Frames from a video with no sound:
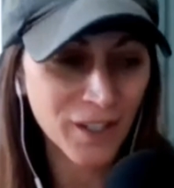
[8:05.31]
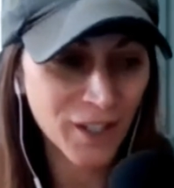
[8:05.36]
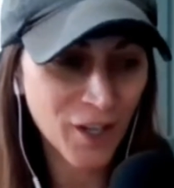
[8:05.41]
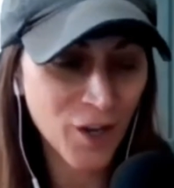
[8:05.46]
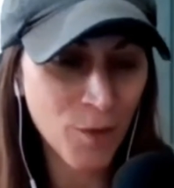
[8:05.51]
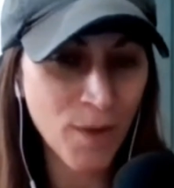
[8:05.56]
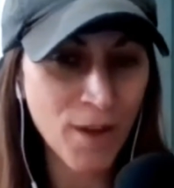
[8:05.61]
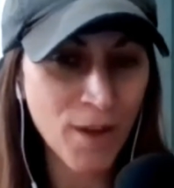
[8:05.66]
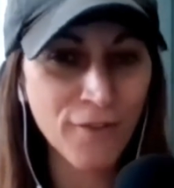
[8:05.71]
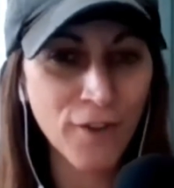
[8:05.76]
You
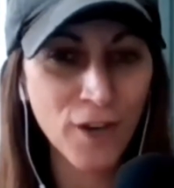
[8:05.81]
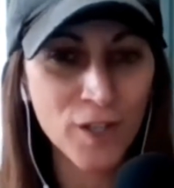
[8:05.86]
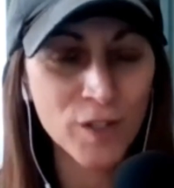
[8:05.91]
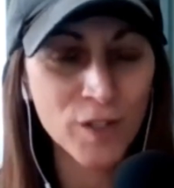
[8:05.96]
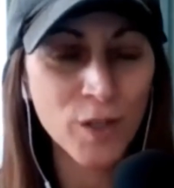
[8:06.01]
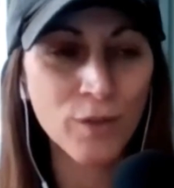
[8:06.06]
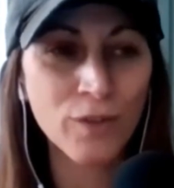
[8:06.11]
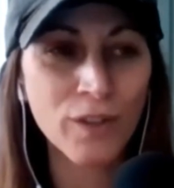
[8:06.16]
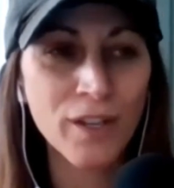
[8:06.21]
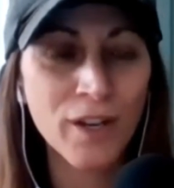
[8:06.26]
know, my
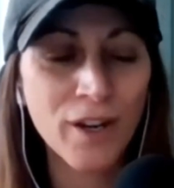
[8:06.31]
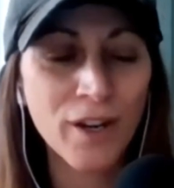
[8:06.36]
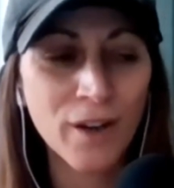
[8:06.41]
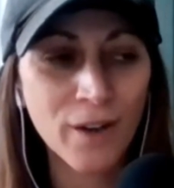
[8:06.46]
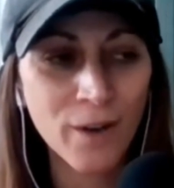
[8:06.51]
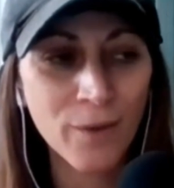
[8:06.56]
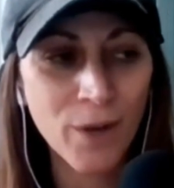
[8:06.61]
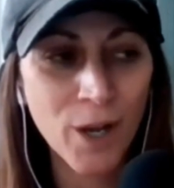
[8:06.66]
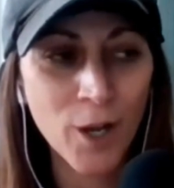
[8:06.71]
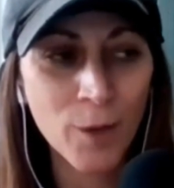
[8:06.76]
friends over
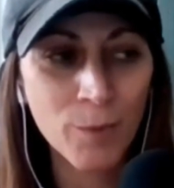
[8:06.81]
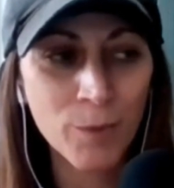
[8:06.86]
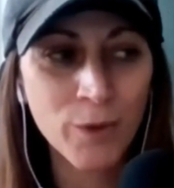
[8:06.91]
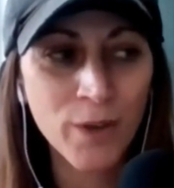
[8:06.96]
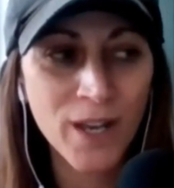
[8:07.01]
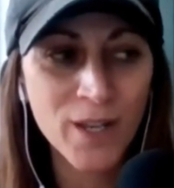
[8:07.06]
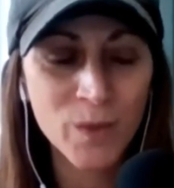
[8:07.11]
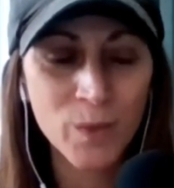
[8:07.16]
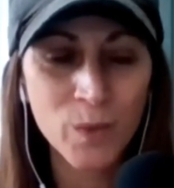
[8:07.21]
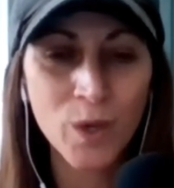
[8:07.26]
there. I hope
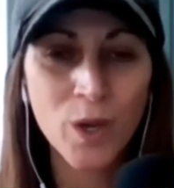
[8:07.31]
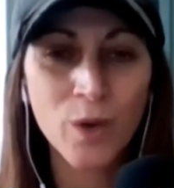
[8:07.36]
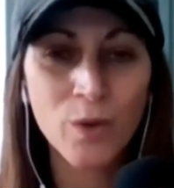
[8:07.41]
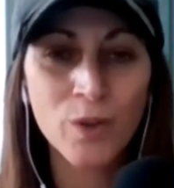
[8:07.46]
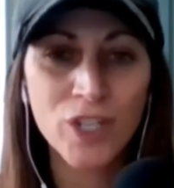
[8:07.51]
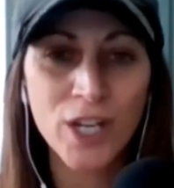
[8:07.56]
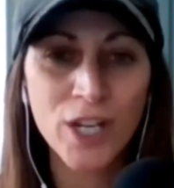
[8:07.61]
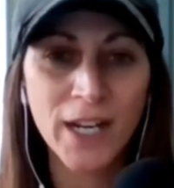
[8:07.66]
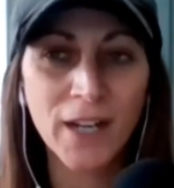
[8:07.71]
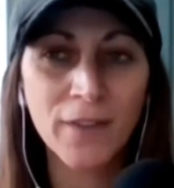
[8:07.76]
you guys will go
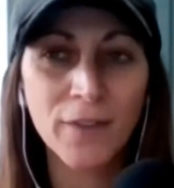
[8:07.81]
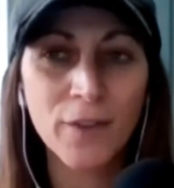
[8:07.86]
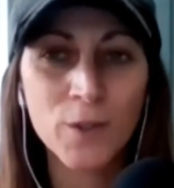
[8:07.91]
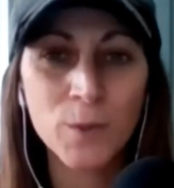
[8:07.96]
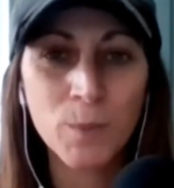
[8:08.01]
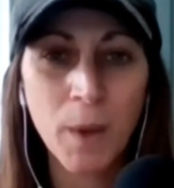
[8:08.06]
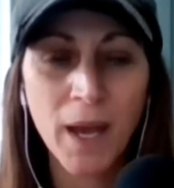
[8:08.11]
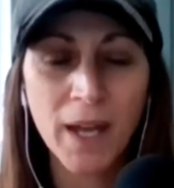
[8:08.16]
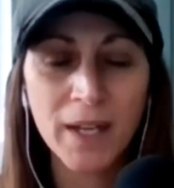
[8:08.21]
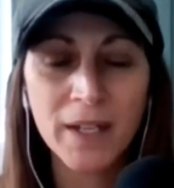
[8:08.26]
and check out
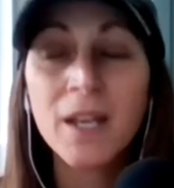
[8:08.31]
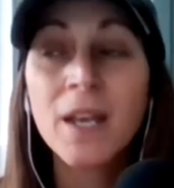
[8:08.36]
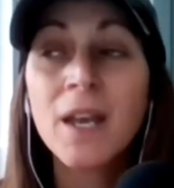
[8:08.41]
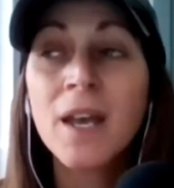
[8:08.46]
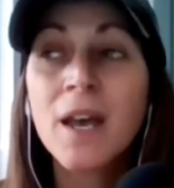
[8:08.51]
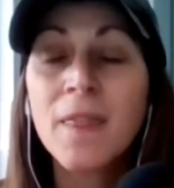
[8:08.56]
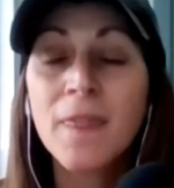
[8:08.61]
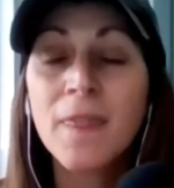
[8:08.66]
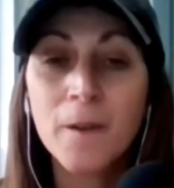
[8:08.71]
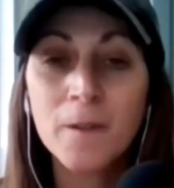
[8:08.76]
those pod
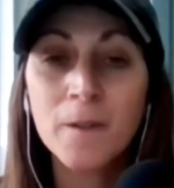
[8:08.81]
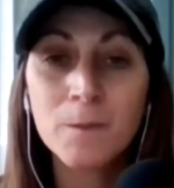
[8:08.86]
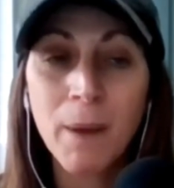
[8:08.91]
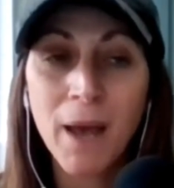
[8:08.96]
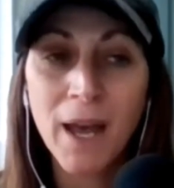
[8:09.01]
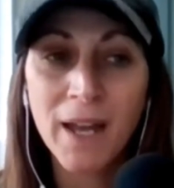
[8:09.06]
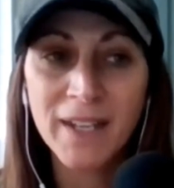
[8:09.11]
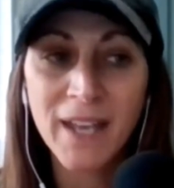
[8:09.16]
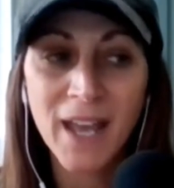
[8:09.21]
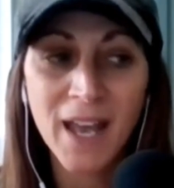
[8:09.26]
those
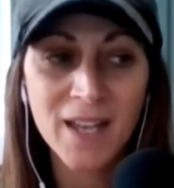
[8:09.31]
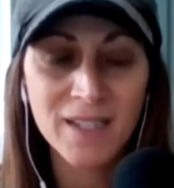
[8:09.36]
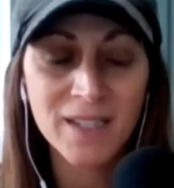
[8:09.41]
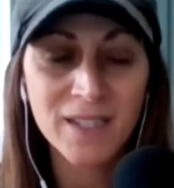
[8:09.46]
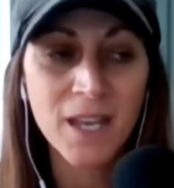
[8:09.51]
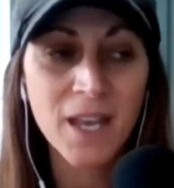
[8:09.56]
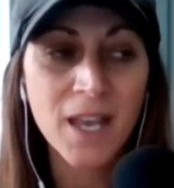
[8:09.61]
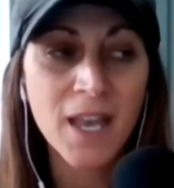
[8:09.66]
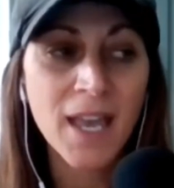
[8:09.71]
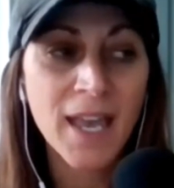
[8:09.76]

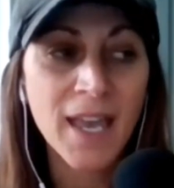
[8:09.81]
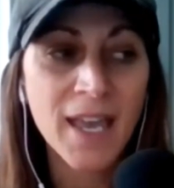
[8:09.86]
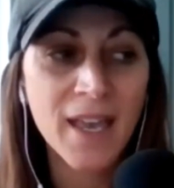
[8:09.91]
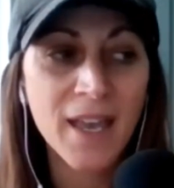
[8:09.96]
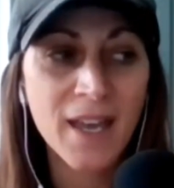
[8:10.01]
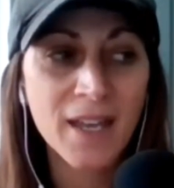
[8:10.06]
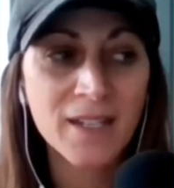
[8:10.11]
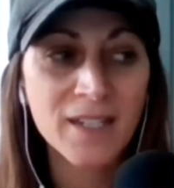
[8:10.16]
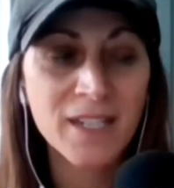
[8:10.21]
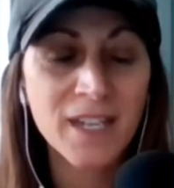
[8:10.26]
podcasts
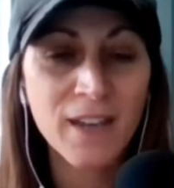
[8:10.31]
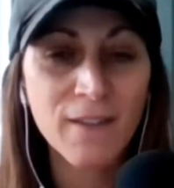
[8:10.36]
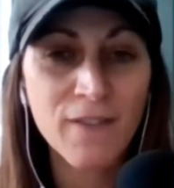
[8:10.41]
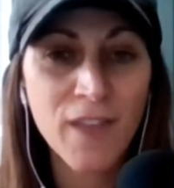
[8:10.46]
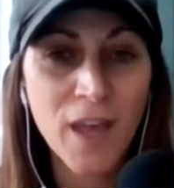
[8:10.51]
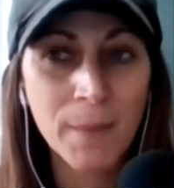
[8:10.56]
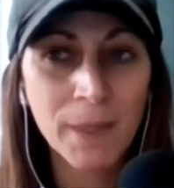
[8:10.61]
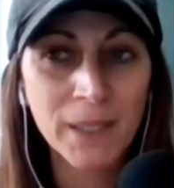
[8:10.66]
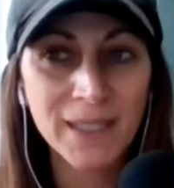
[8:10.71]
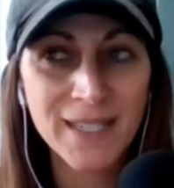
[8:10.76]
and give
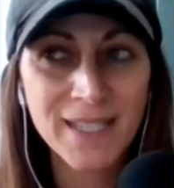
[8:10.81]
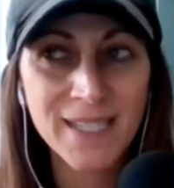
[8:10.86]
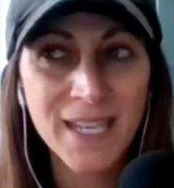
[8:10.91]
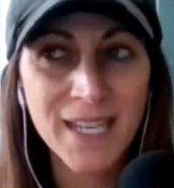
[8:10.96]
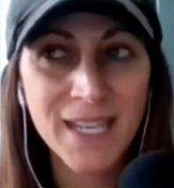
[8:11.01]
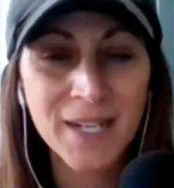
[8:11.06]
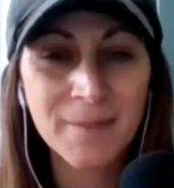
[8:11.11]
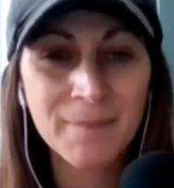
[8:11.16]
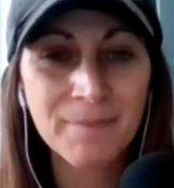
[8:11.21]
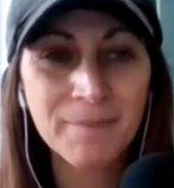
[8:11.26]
them a
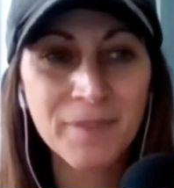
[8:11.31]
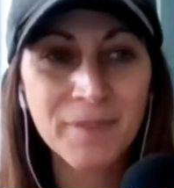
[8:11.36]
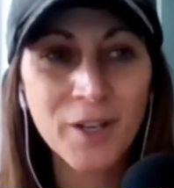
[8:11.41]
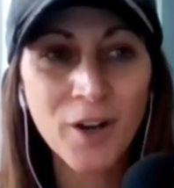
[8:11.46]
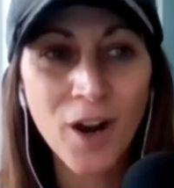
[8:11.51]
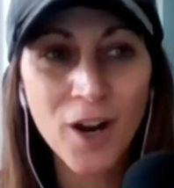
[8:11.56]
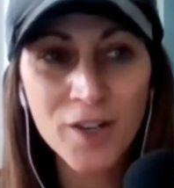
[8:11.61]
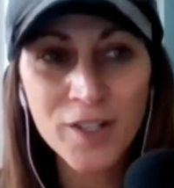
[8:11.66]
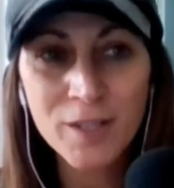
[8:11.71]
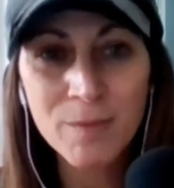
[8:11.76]
listen.
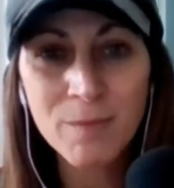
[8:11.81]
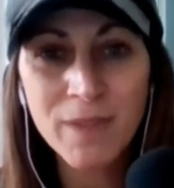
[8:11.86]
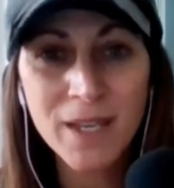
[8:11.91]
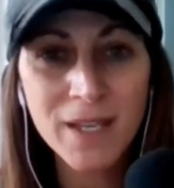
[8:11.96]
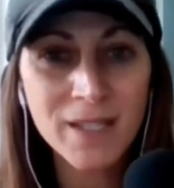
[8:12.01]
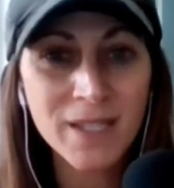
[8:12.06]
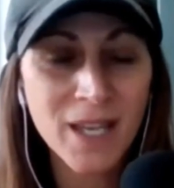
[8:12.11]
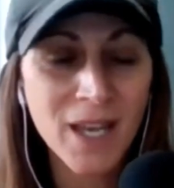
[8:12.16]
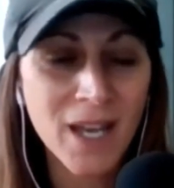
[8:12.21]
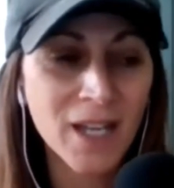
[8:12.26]
There are some
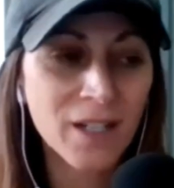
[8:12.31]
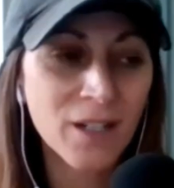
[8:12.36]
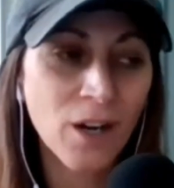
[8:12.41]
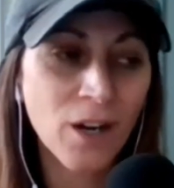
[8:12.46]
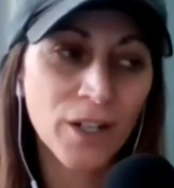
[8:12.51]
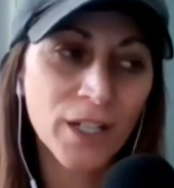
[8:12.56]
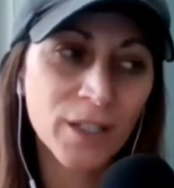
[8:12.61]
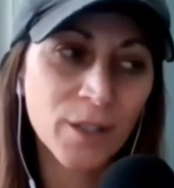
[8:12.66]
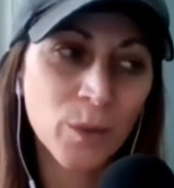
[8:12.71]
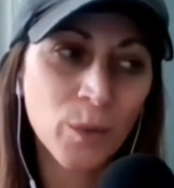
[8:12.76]
things that
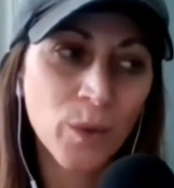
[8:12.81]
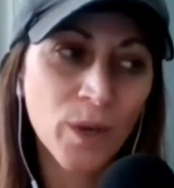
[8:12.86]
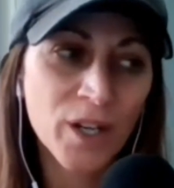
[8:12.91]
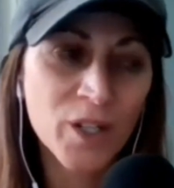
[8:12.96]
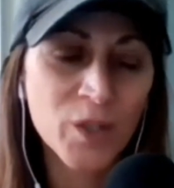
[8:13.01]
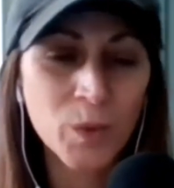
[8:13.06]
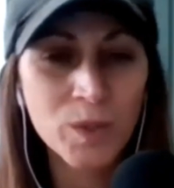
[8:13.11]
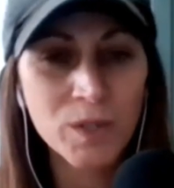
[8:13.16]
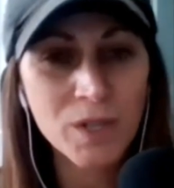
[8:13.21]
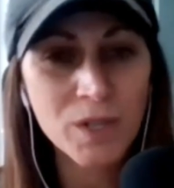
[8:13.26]
are in the
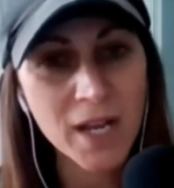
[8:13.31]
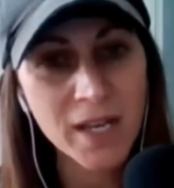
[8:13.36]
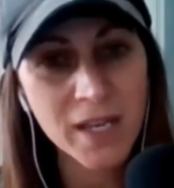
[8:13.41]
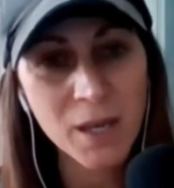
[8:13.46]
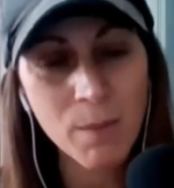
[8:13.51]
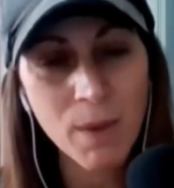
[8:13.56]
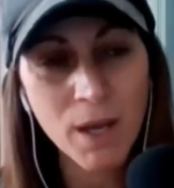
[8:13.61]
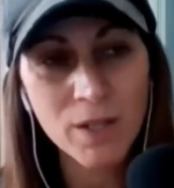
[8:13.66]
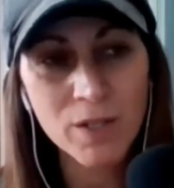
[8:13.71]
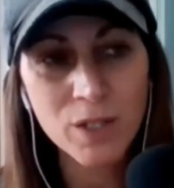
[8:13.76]
works we're
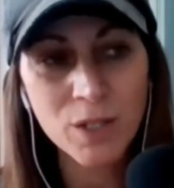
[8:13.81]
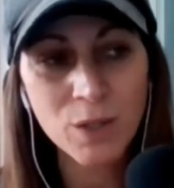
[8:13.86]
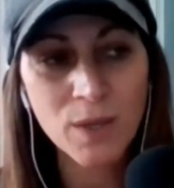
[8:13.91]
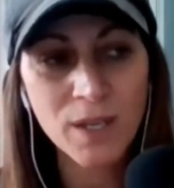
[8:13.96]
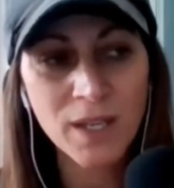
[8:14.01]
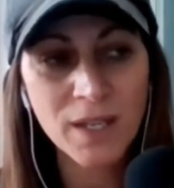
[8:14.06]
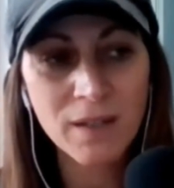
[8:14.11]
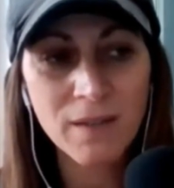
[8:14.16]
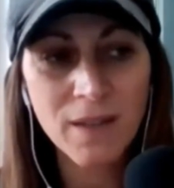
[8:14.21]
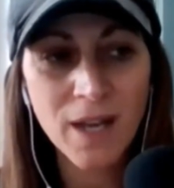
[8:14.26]
talking about
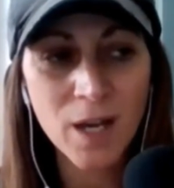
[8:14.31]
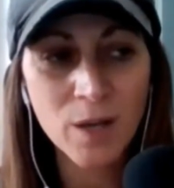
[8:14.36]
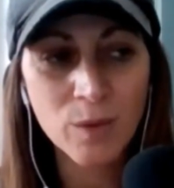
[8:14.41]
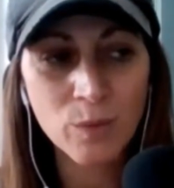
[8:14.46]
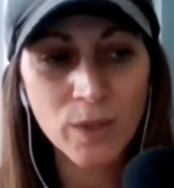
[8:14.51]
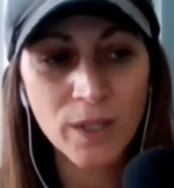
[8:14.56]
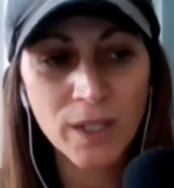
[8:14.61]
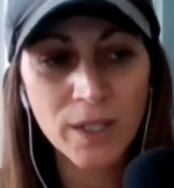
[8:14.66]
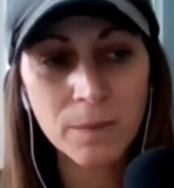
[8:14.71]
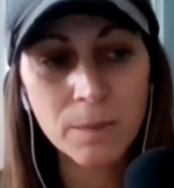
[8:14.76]
doing
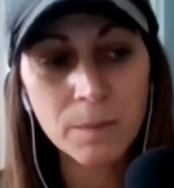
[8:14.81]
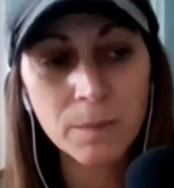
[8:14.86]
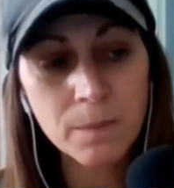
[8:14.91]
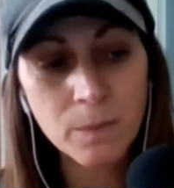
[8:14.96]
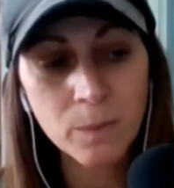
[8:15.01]
that would